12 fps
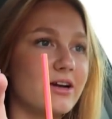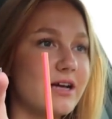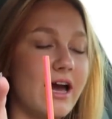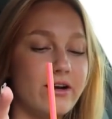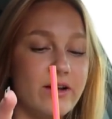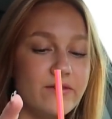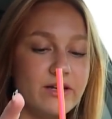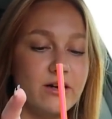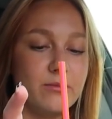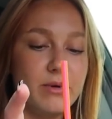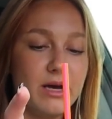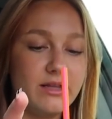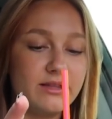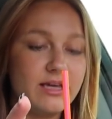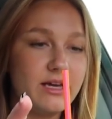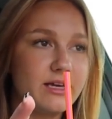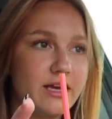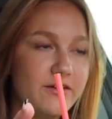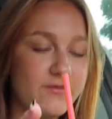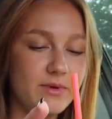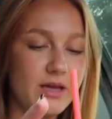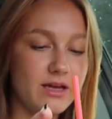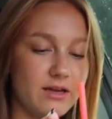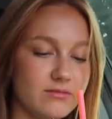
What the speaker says: Or I don't even know, but they gave me